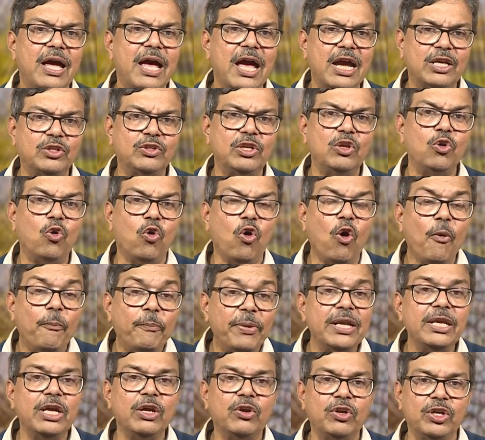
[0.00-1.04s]
actually open
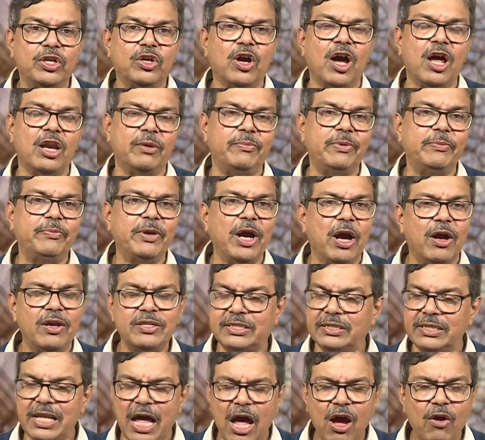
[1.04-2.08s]
your economy. Because
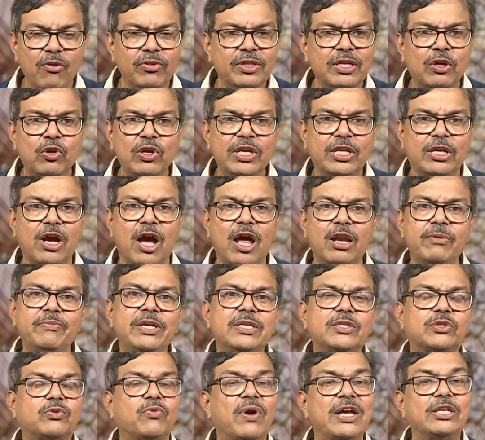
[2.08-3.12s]
now the economy
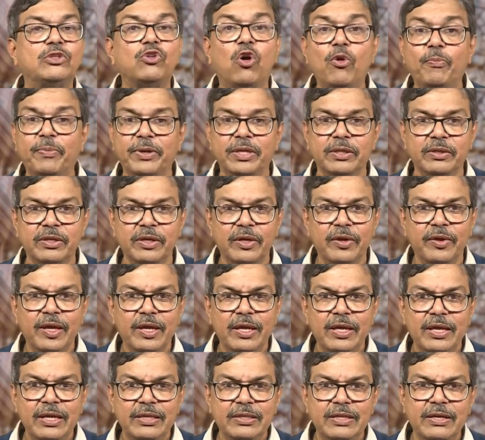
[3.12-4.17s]
is quite open.
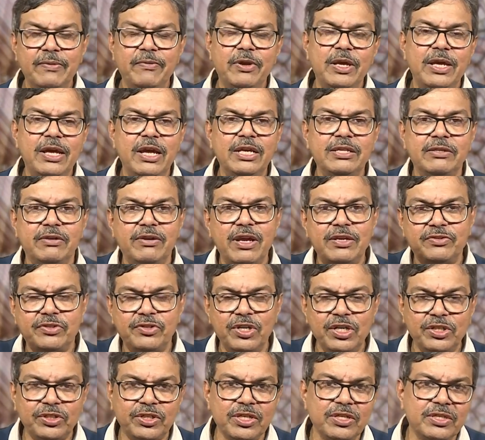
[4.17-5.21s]
The
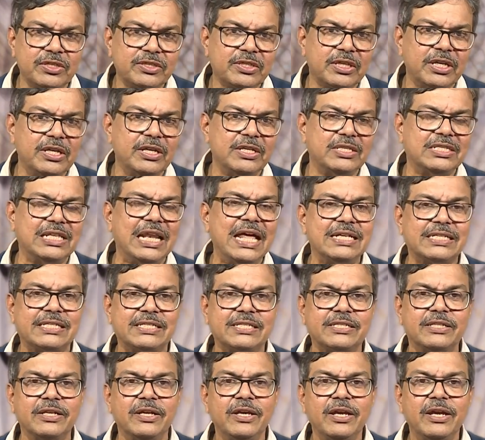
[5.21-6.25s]
restrictions is
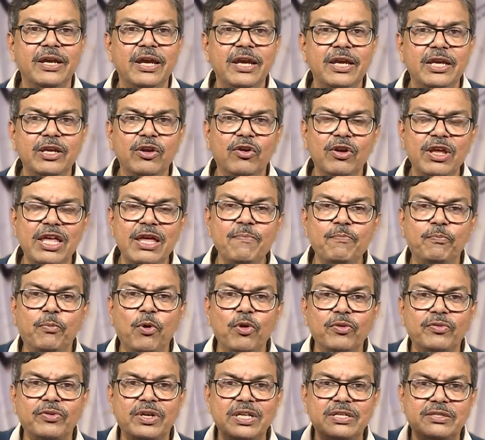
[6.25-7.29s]
less. Your
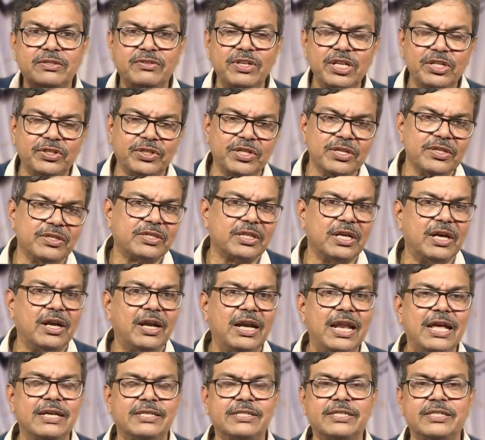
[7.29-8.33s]
import restrictions are
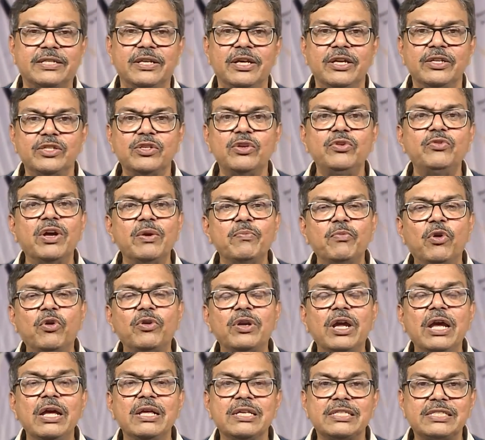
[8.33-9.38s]
less. So you are more
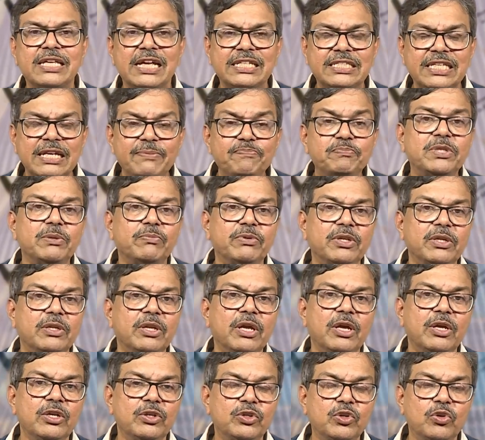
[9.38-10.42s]
susceptible
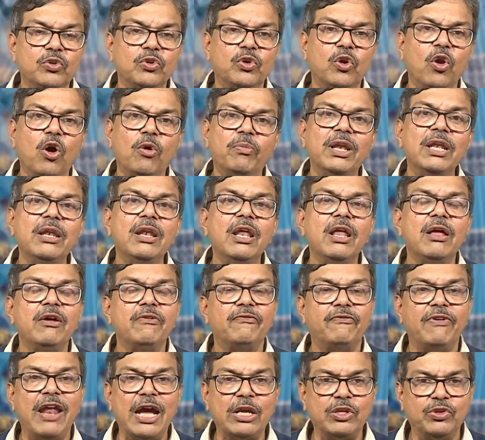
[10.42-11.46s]
to global
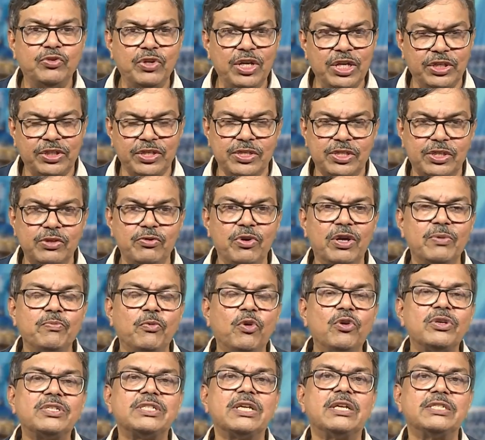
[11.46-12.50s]
fluctuations. You are
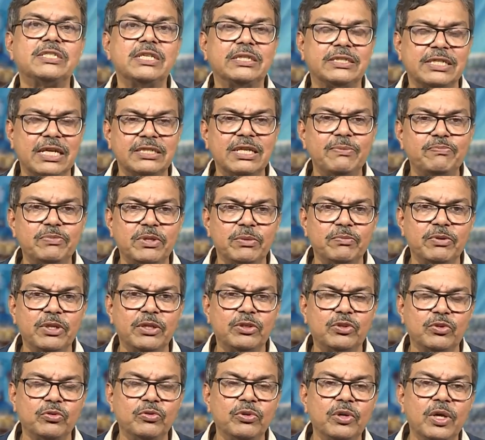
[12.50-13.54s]
more susceptible
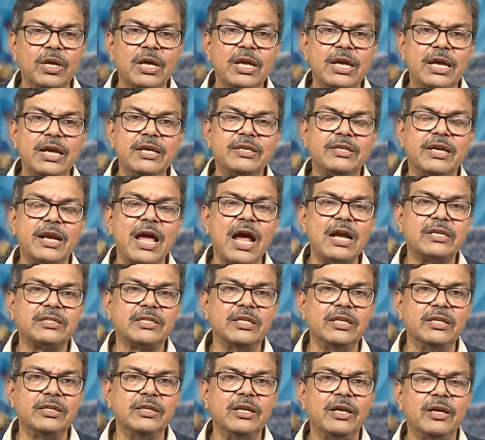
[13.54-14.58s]
to
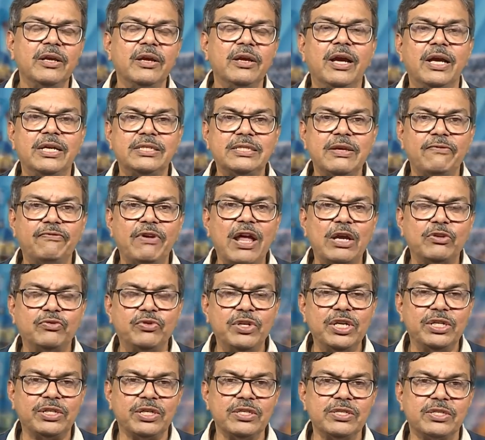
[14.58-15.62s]
international,
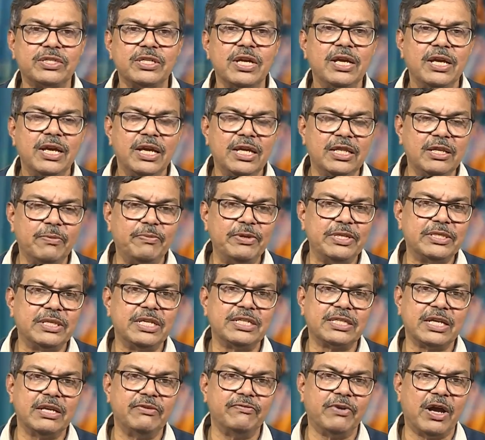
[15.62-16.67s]
fluctuations in the business
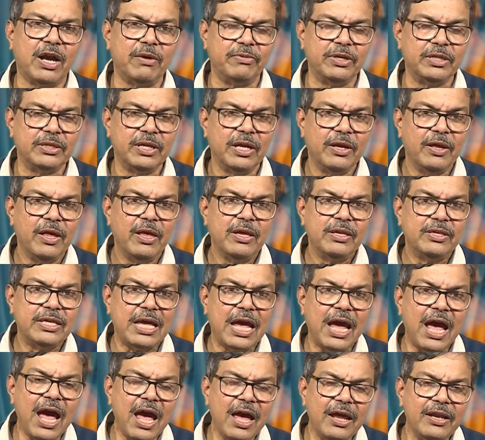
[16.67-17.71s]
environment.
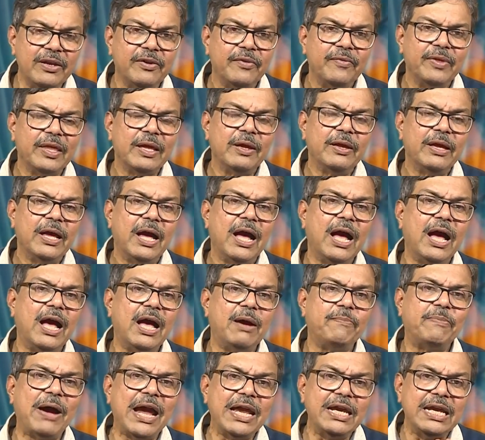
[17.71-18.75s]
And
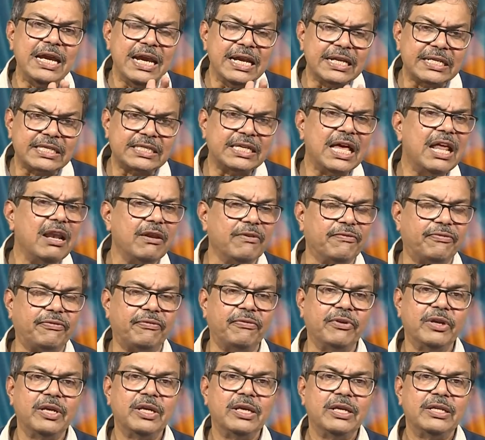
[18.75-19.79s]
by itself,
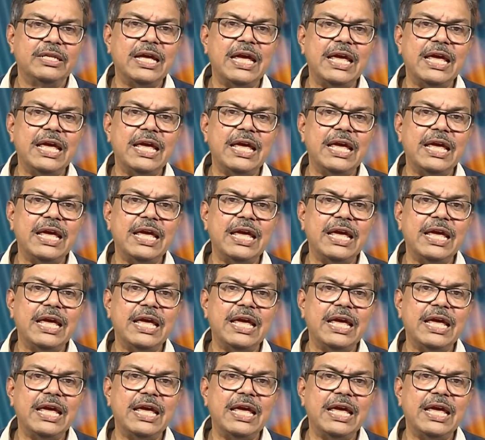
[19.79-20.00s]
the